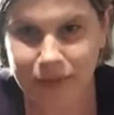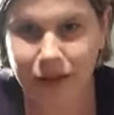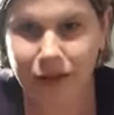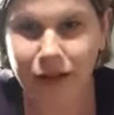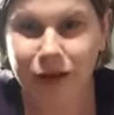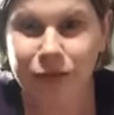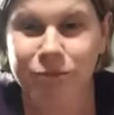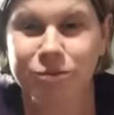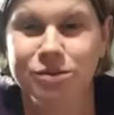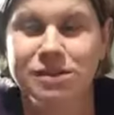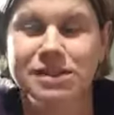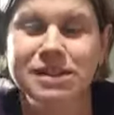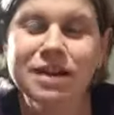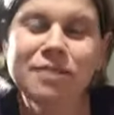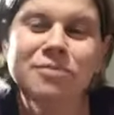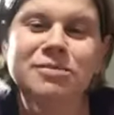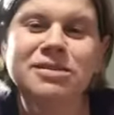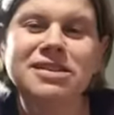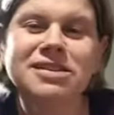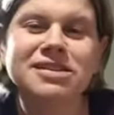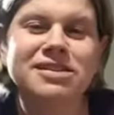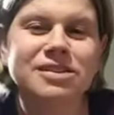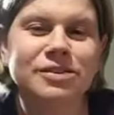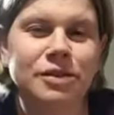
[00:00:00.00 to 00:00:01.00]
I was
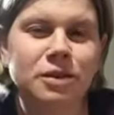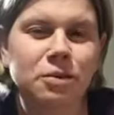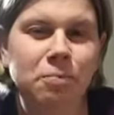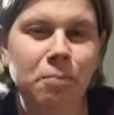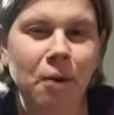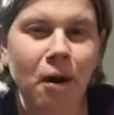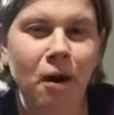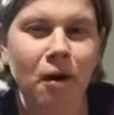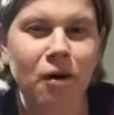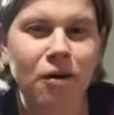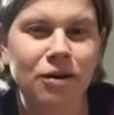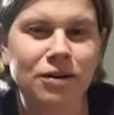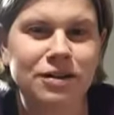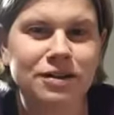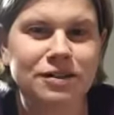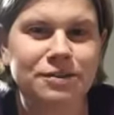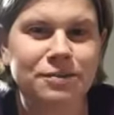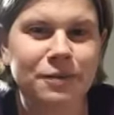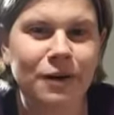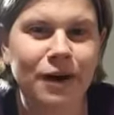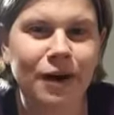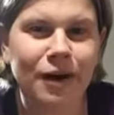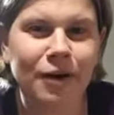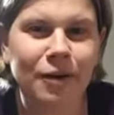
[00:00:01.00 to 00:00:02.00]
tempted to do it at the park as
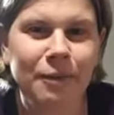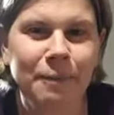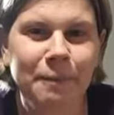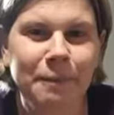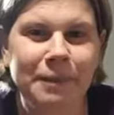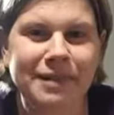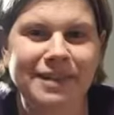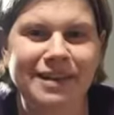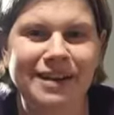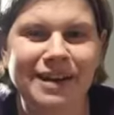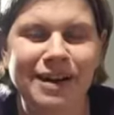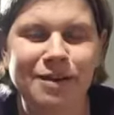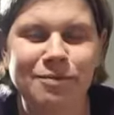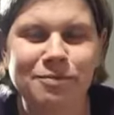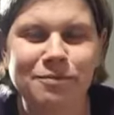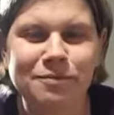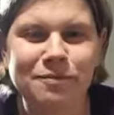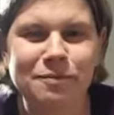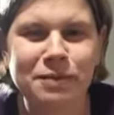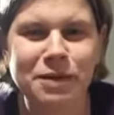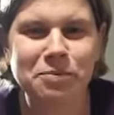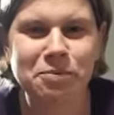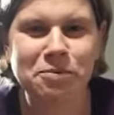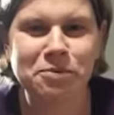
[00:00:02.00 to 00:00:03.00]
well, but then I had
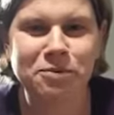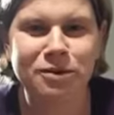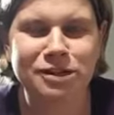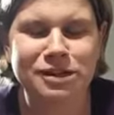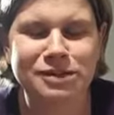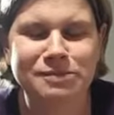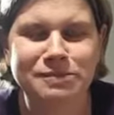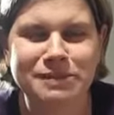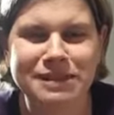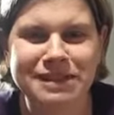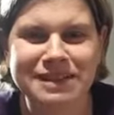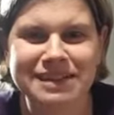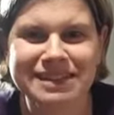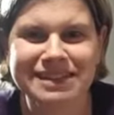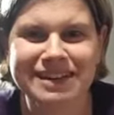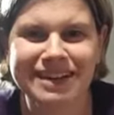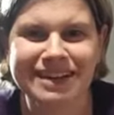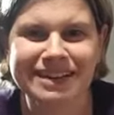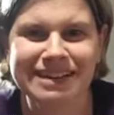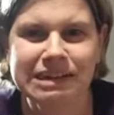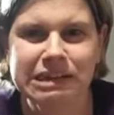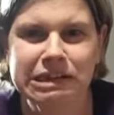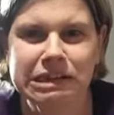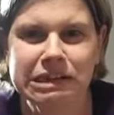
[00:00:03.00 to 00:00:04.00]
people watching me,
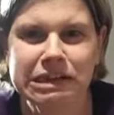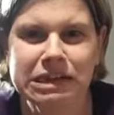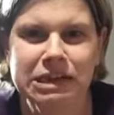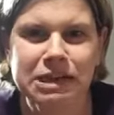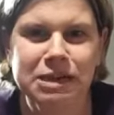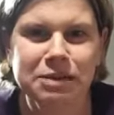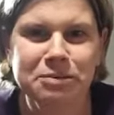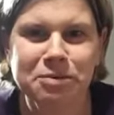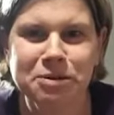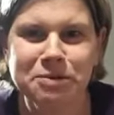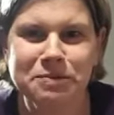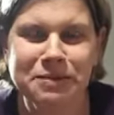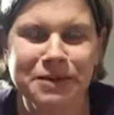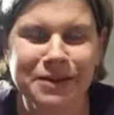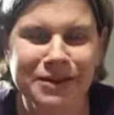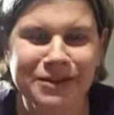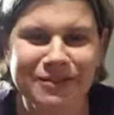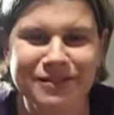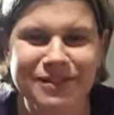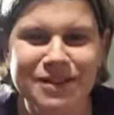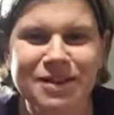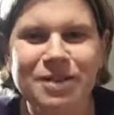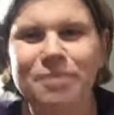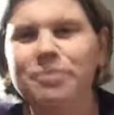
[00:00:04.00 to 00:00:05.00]
so it put me off.
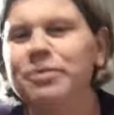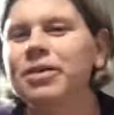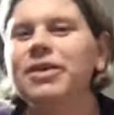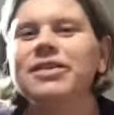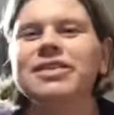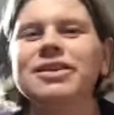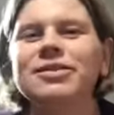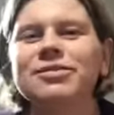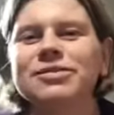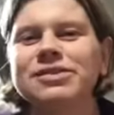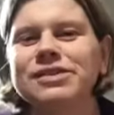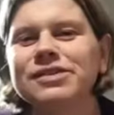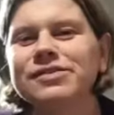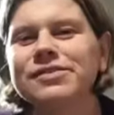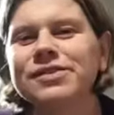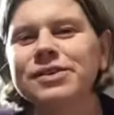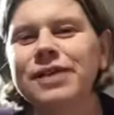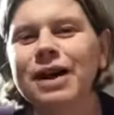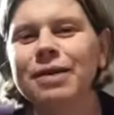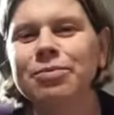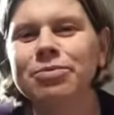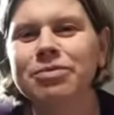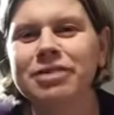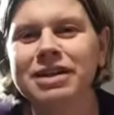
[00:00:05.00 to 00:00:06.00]
But there was a few
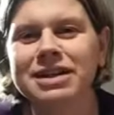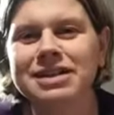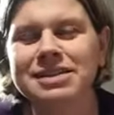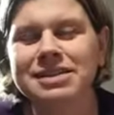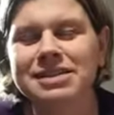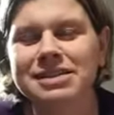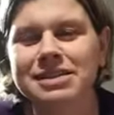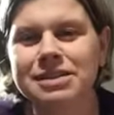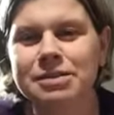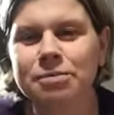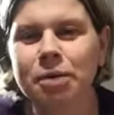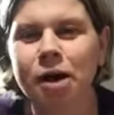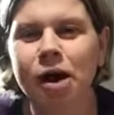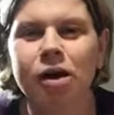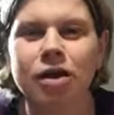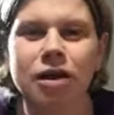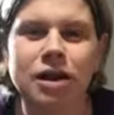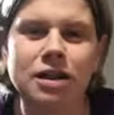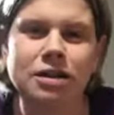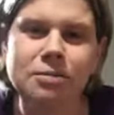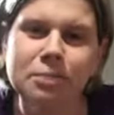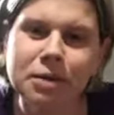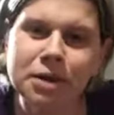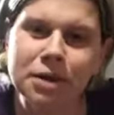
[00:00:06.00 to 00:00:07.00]
apparatus at the park,
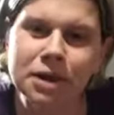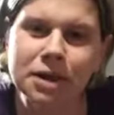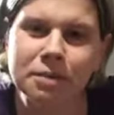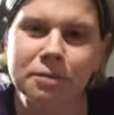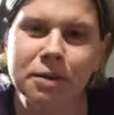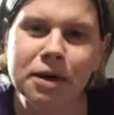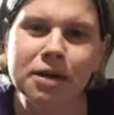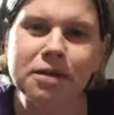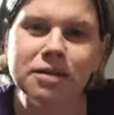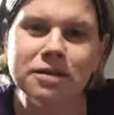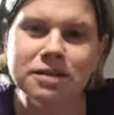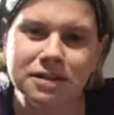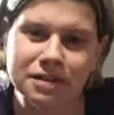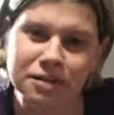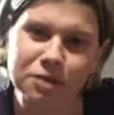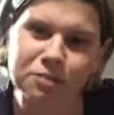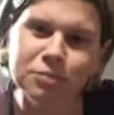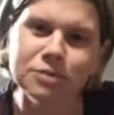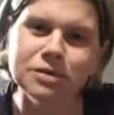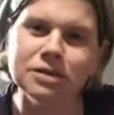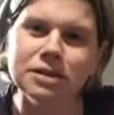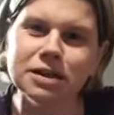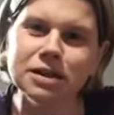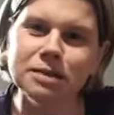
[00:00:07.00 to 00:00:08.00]
like the monkey bars, and I
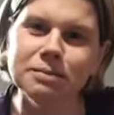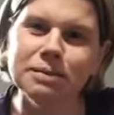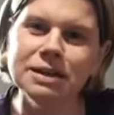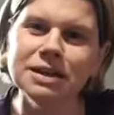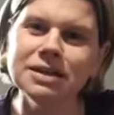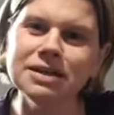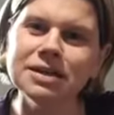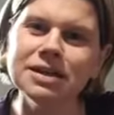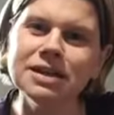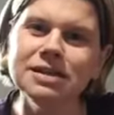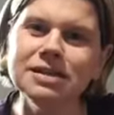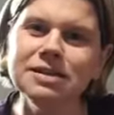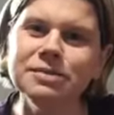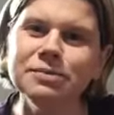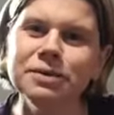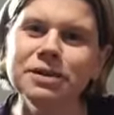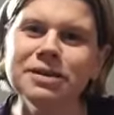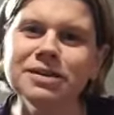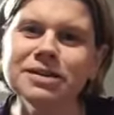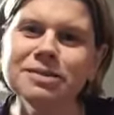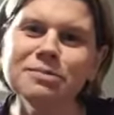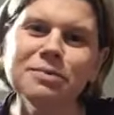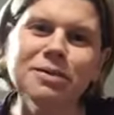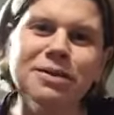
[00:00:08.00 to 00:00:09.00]
was going to make the kids one
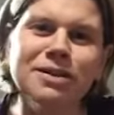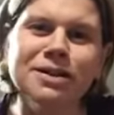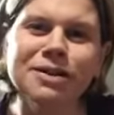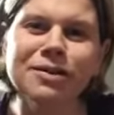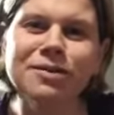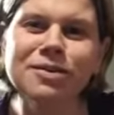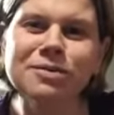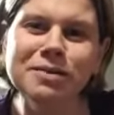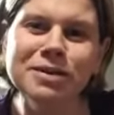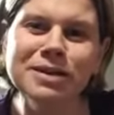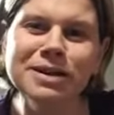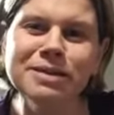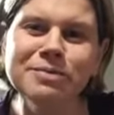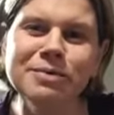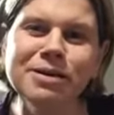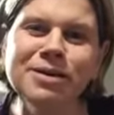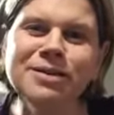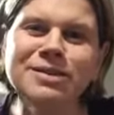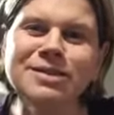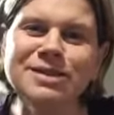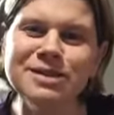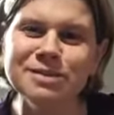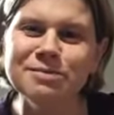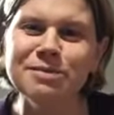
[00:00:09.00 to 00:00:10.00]
on the monkey
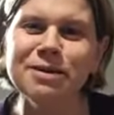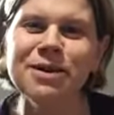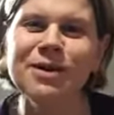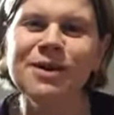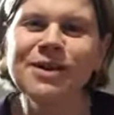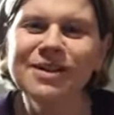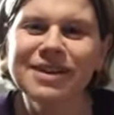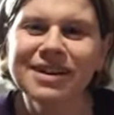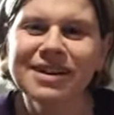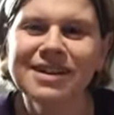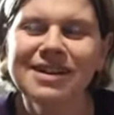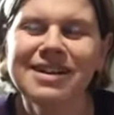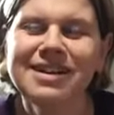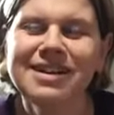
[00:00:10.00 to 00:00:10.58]
bars at the park,